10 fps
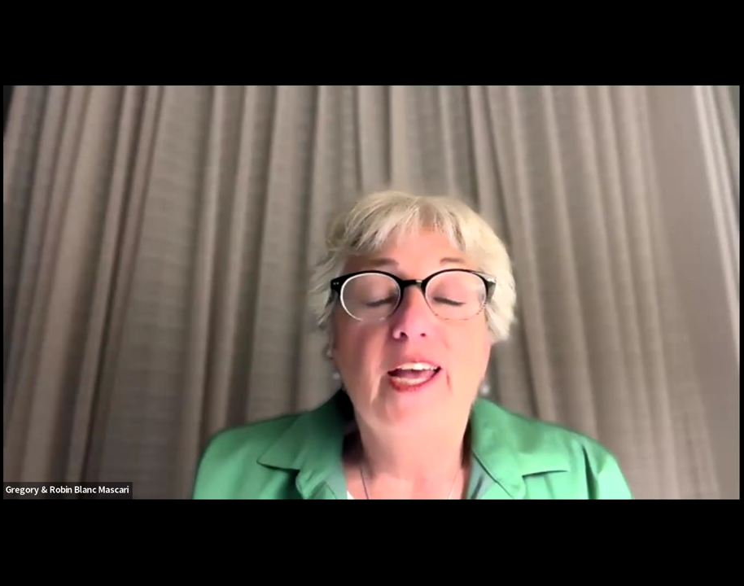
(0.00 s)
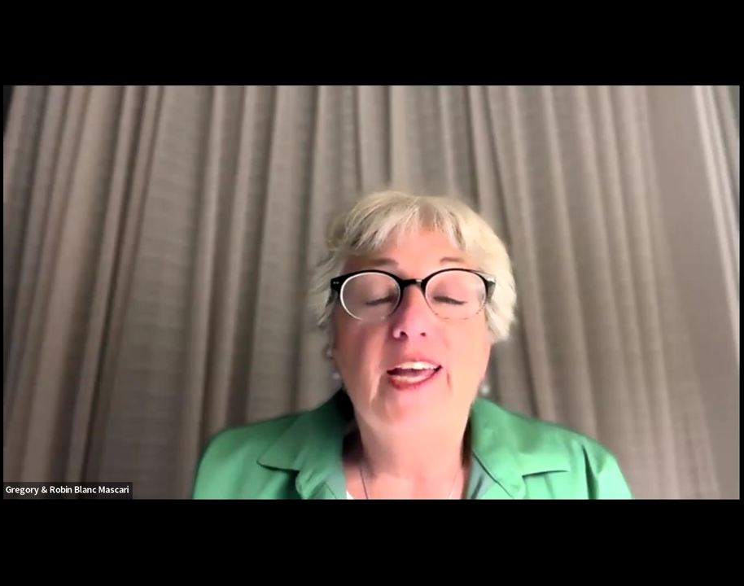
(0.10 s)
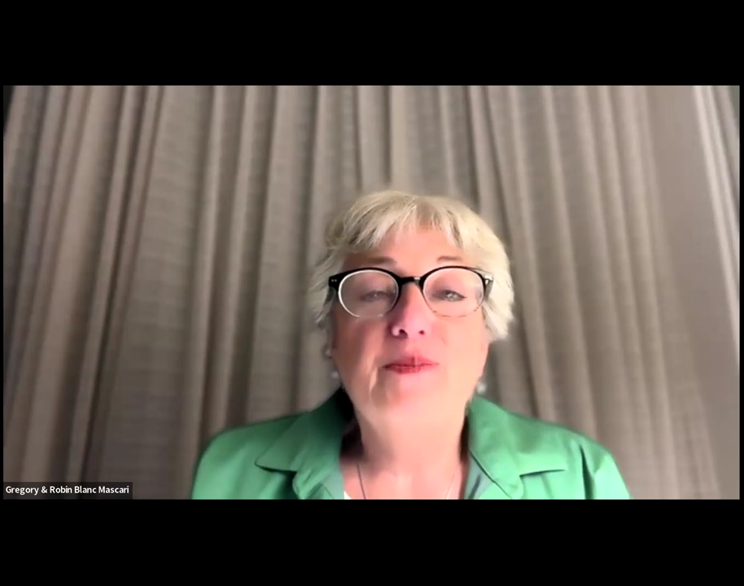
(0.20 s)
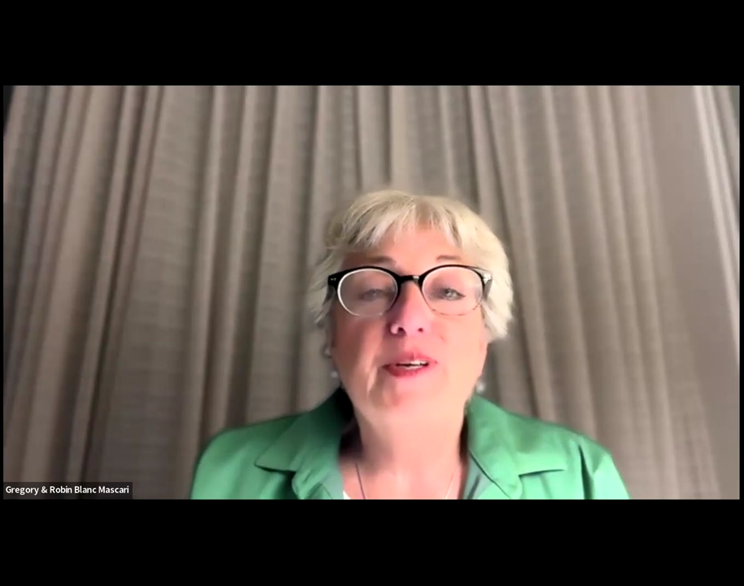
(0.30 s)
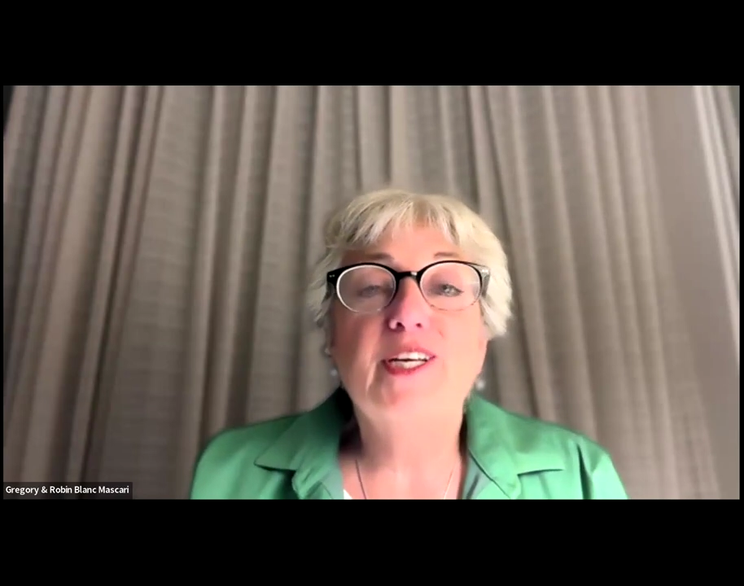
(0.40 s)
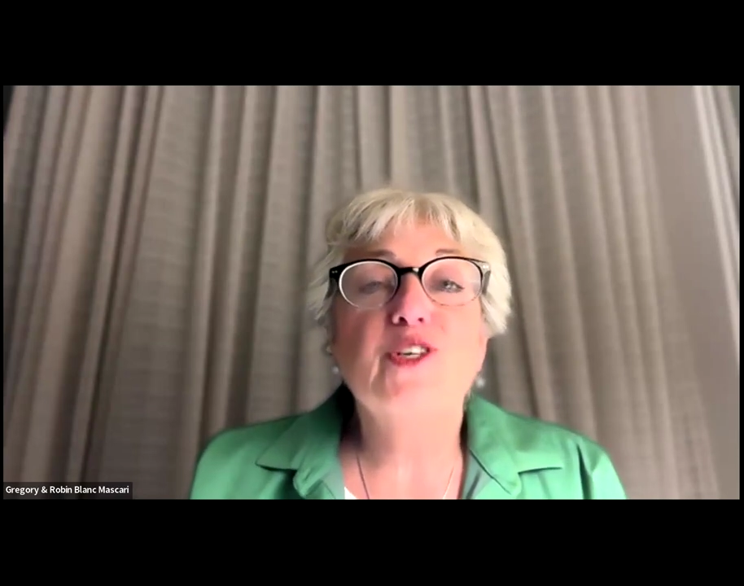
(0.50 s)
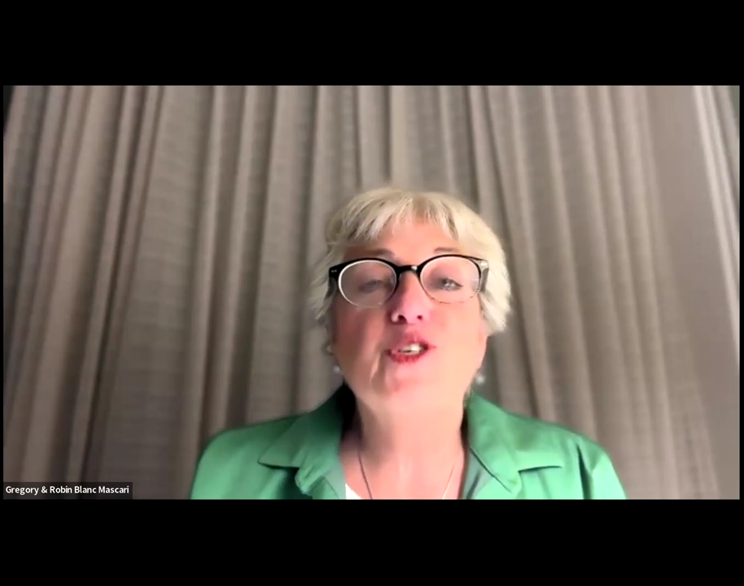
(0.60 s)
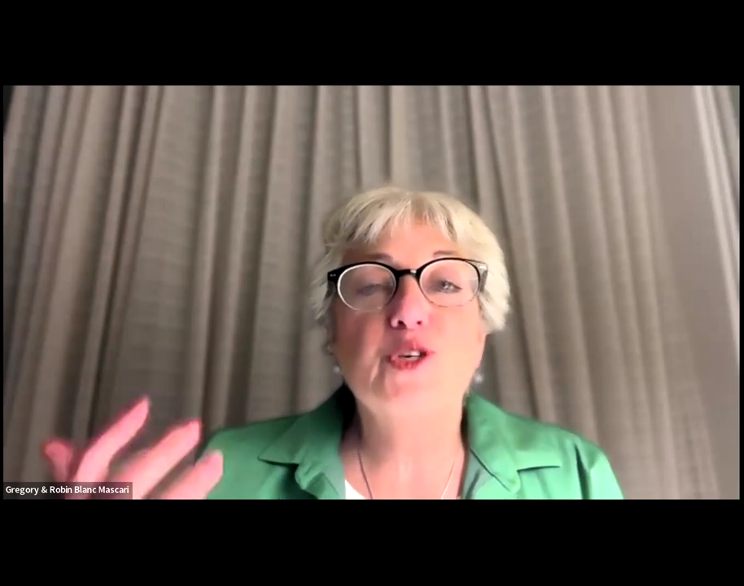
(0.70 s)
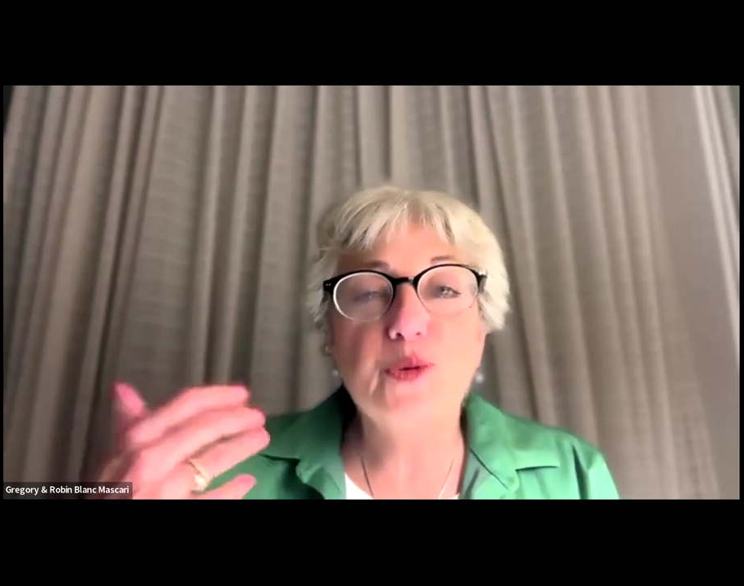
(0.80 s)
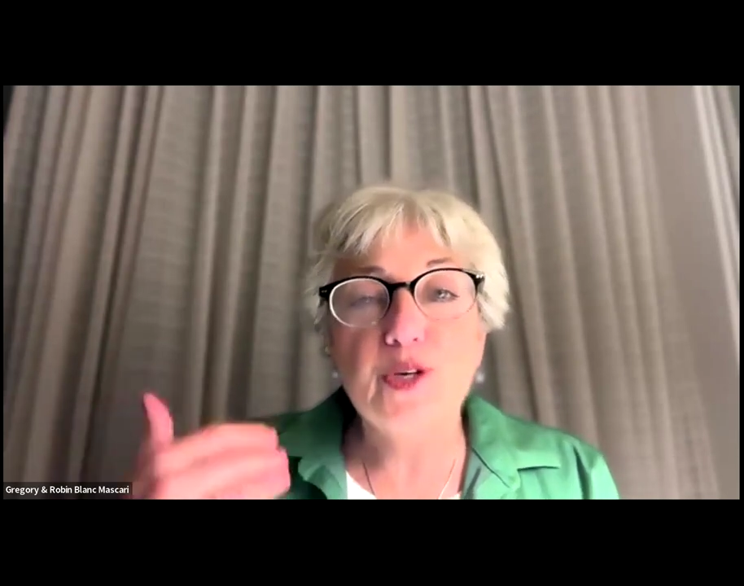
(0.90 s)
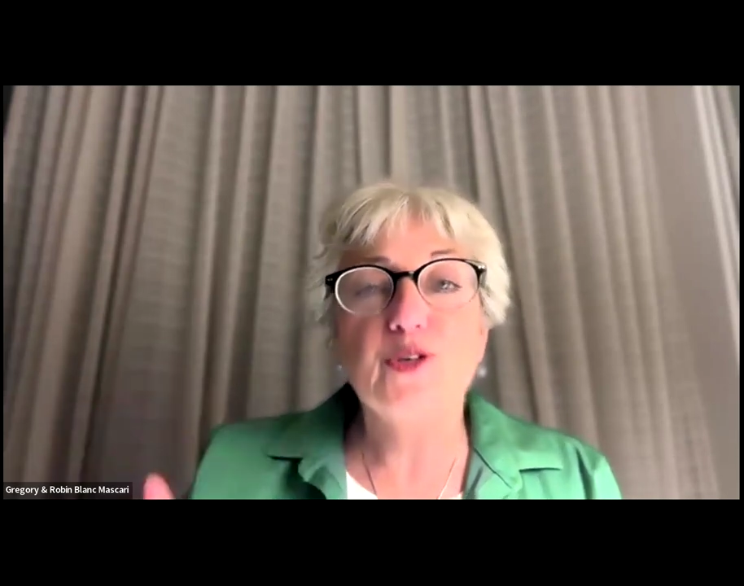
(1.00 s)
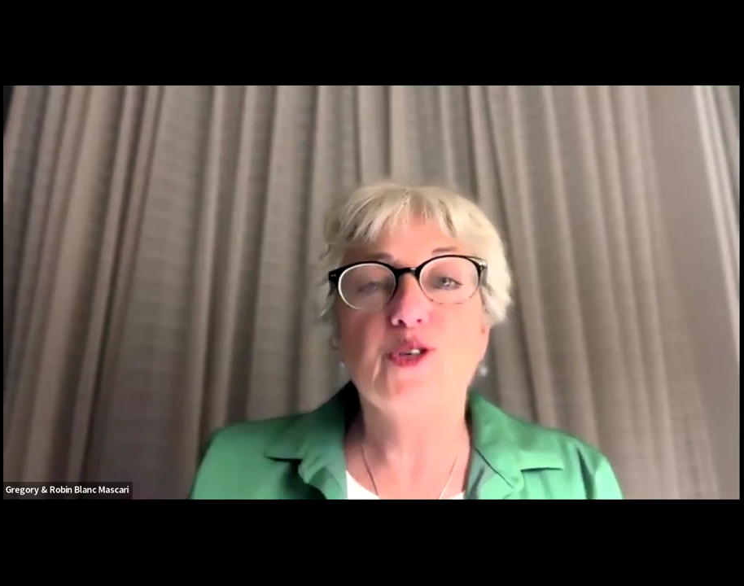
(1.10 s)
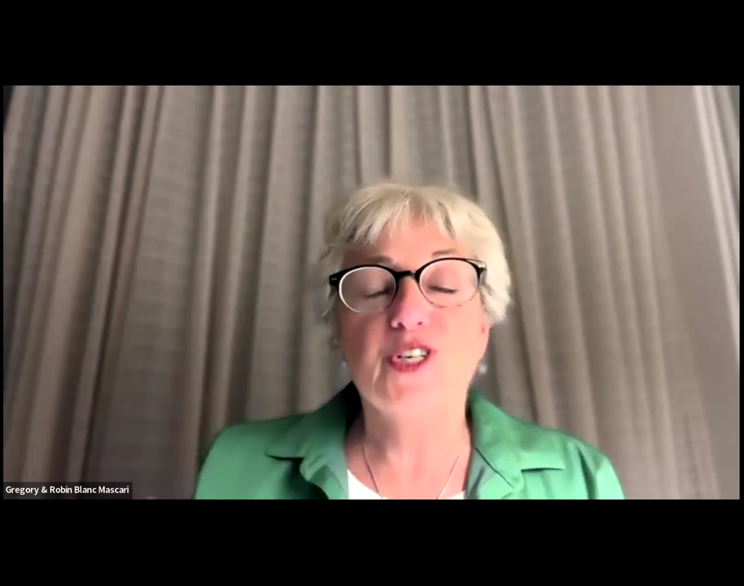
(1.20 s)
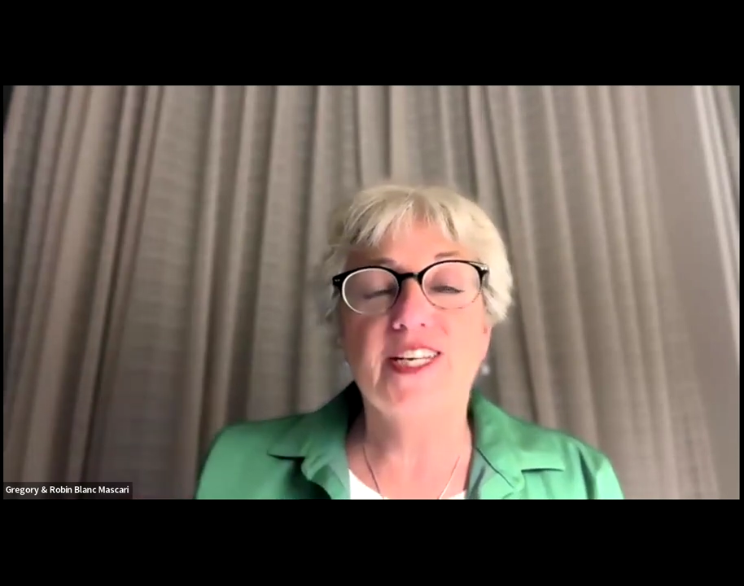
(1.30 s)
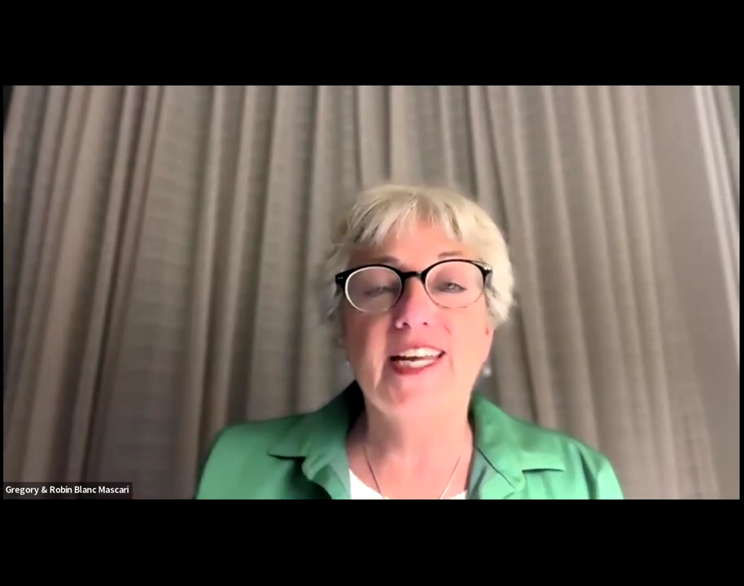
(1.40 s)
and because you
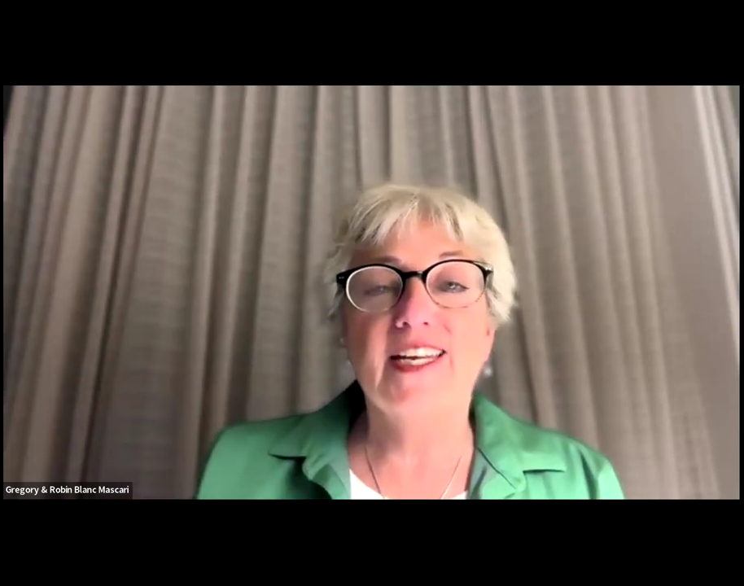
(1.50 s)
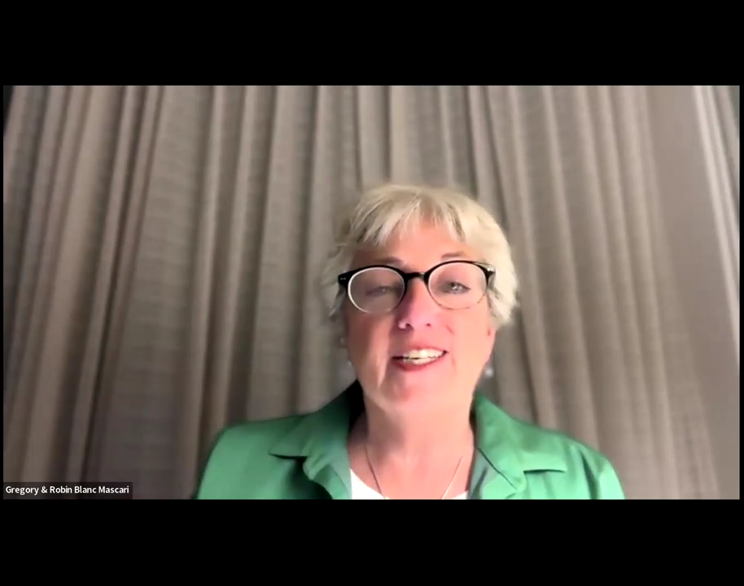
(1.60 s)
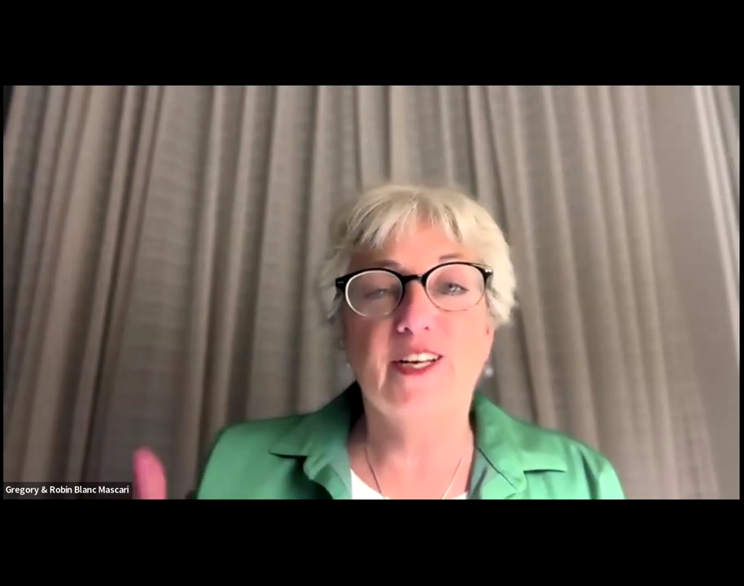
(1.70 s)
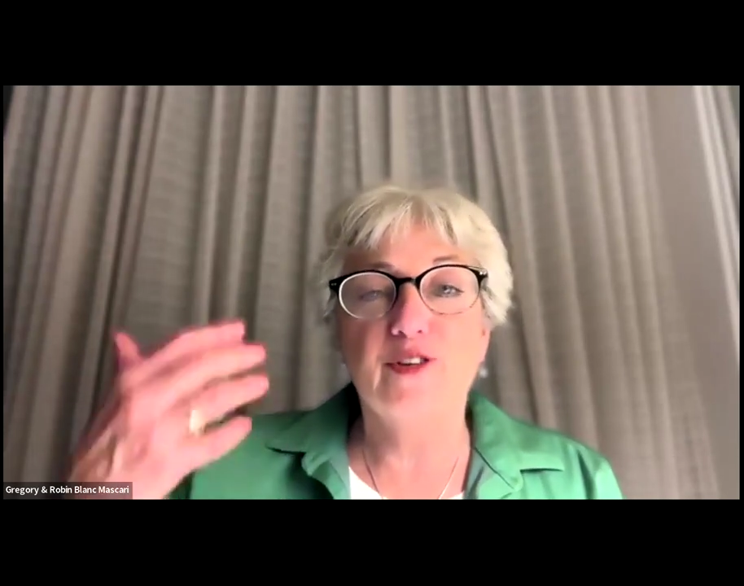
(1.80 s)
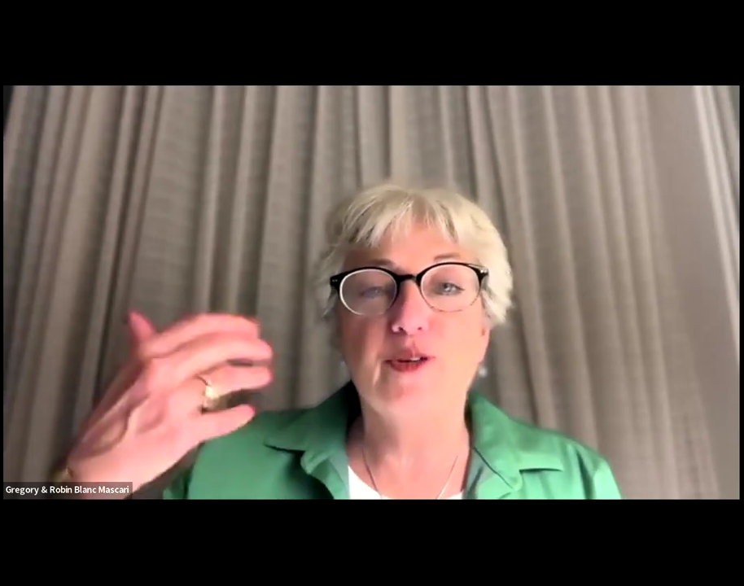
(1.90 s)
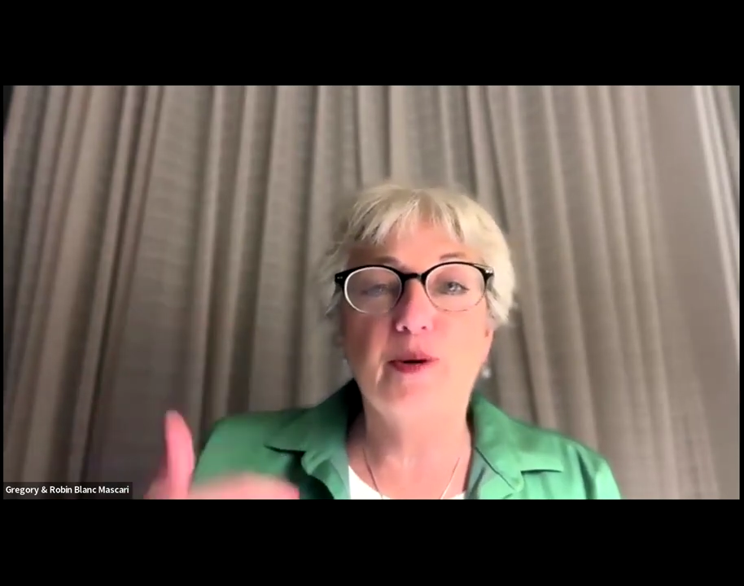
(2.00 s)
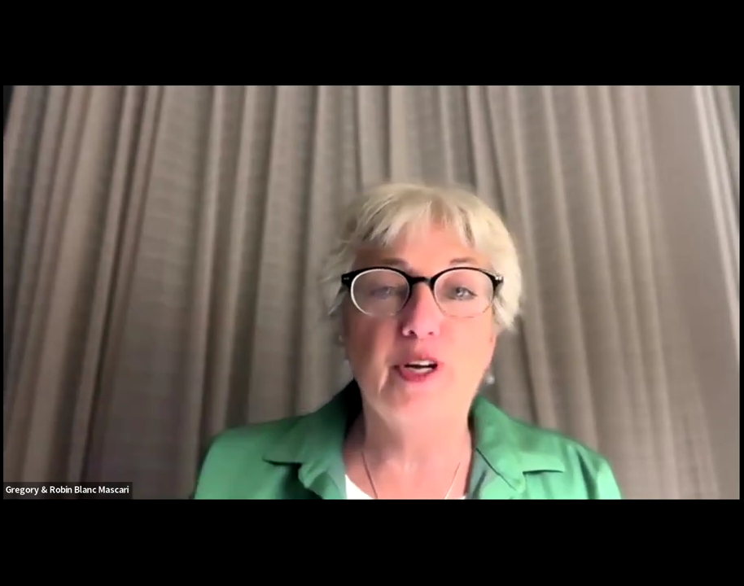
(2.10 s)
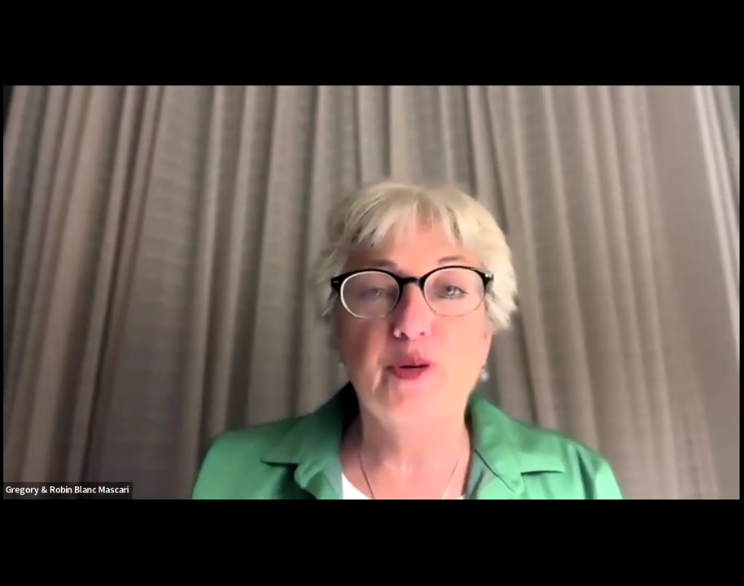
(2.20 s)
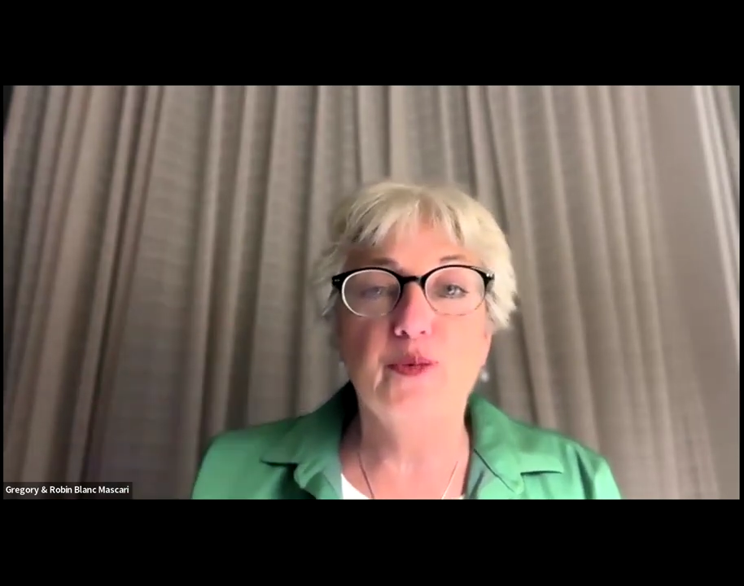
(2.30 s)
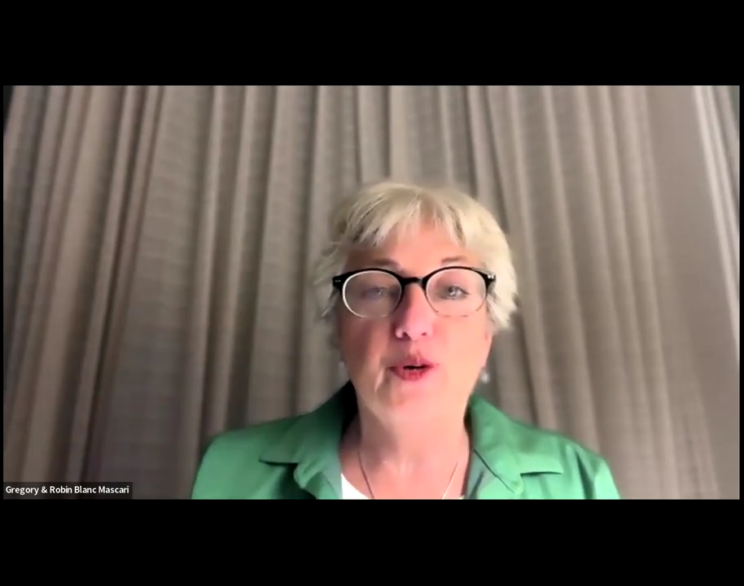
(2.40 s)
understand how the body